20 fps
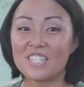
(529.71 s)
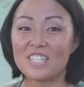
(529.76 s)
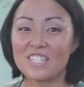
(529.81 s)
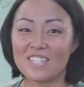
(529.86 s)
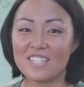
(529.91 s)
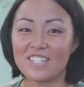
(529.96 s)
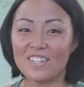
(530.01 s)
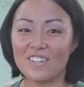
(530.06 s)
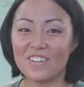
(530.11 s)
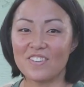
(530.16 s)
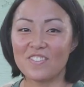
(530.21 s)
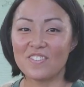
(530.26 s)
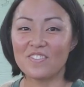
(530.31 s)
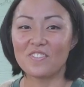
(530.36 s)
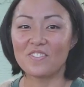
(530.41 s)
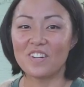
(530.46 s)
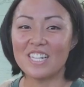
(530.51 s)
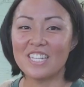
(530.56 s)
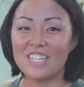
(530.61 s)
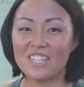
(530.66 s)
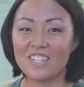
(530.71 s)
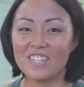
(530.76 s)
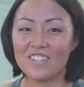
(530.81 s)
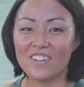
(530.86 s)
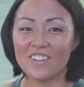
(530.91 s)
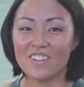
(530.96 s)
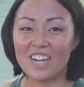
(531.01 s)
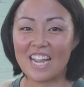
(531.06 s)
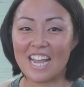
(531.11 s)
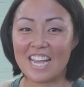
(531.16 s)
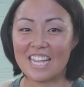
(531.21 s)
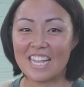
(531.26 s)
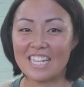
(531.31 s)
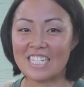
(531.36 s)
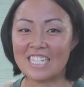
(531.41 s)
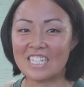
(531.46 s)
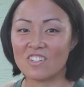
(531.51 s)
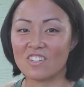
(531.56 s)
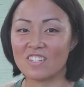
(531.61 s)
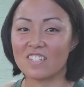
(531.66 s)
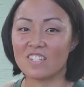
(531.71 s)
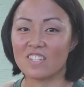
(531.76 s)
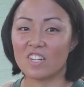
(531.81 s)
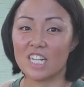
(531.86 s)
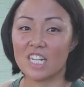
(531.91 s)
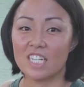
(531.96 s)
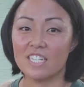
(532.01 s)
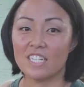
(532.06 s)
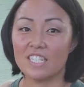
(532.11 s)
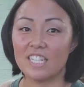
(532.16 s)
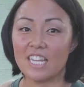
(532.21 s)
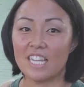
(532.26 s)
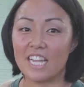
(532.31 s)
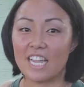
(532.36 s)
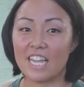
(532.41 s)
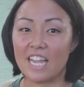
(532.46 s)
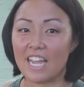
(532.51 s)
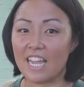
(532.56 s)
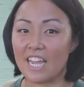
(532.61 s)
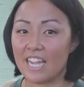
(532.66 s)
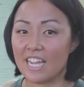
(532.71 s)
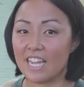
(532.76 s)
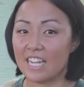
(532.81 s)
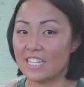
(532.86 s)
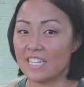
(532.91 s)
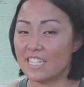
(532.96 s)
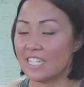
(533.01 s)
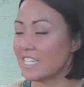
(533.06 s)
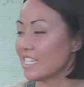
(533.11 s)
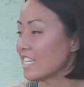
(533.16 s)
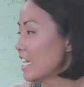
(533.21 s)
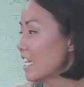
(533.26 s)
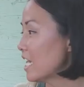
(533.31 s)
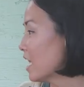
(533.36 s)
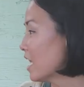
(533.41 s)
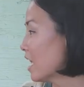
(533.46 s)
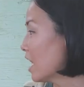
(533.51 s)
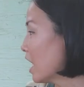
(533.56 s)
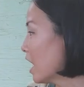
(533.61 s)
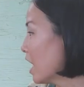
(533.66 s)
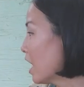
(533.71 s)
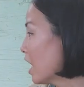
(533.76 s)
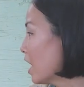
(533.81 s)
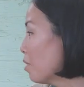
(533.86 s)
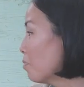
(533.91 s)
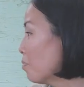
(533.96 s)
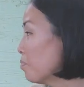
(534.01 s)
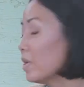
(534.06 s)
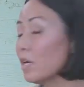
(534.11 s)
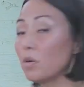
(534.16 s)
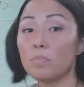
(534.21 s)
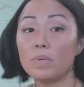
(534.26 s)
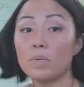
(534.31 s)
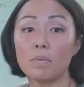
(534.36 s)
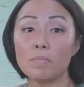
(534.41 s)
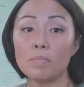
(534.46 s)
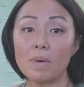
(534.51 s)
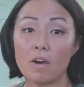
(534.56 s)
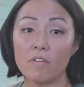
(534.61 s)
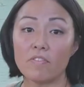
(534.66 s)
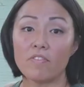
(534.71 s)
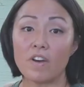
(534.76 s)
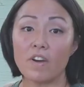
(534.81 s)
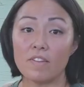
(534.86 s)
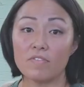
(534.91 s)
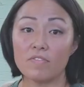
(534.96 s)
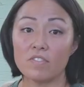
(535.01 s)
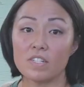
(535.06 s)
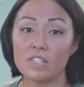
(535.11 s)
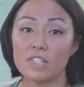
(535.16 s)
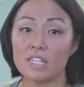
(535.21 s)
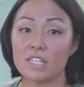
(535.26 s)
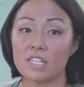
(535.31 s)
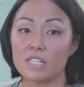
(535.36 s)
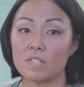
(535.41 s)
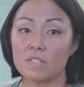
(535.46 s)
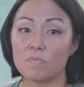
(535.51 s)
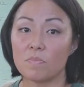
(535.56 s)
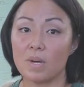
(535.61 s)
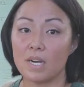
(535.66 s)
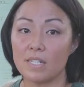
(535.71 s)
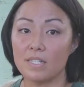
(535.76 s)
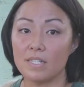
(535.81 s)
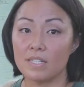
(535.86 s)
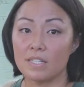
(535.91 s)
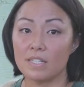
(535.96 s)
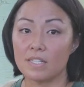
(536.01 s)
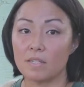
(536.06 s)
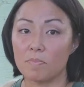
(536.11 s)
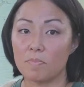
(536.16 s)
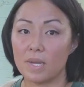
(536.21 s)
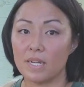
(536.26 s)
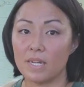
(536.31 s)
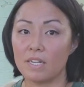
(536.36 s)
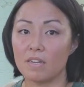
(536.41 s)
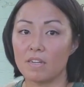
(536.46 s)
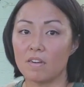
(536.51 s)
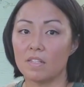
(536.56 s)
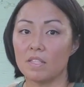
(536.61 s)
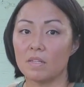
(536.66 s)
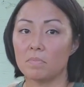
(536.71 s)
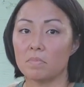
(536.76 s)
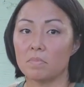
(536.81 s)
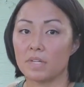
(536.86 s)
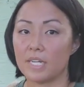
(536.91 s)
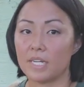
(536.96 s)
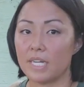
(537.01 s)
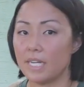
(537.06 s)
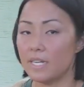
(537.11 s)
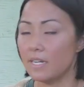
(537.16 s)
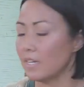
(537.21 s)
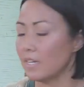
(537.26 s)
So once your hens are starting to lay eggs, it'll be about 5 to 6 months, depending on the breed.